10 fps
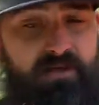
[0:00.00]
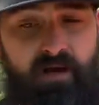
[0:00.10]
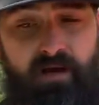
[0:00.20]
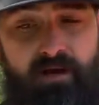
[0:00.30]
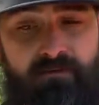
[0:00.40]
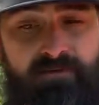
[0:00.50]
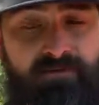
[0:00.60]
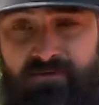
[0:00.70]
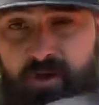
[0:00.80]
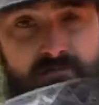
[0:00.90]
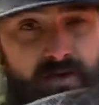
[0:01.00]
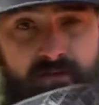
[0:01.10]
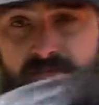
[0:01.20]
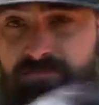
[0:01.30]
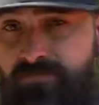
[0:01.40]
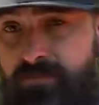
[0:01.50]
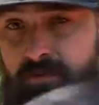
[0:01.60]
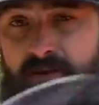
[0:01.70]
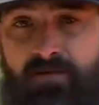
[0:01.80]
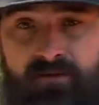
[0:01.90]
Um, so there's no metal, no
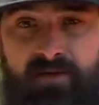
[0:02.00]
metal